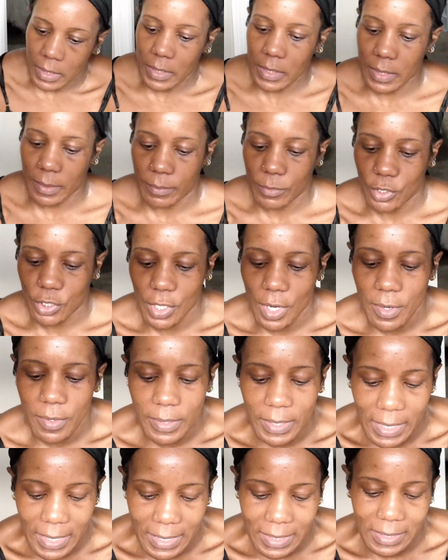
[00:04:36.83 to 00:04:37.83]
Some
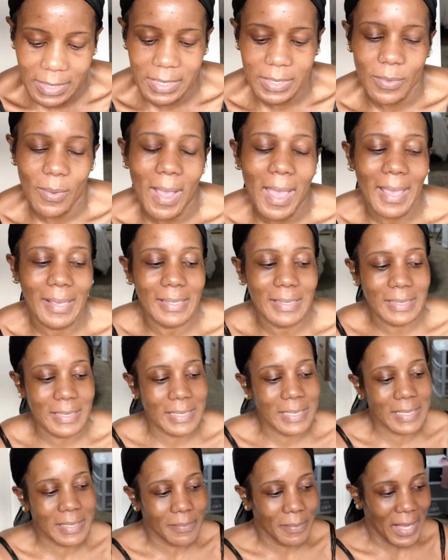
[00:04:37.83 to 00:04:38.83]
Jergens so I can
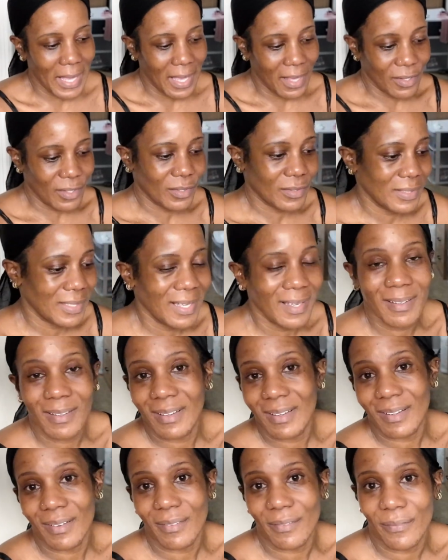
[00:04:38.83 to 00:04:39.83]
smell
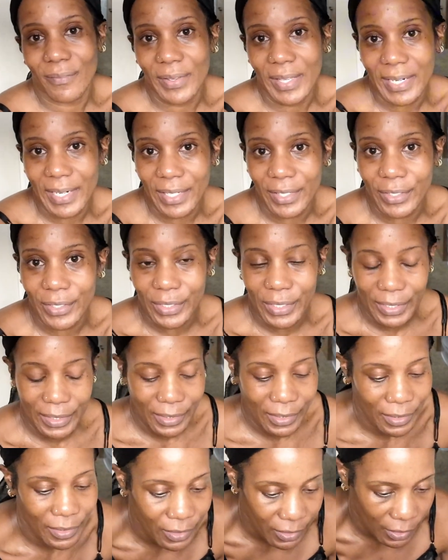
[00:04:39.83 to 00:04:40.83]
very good,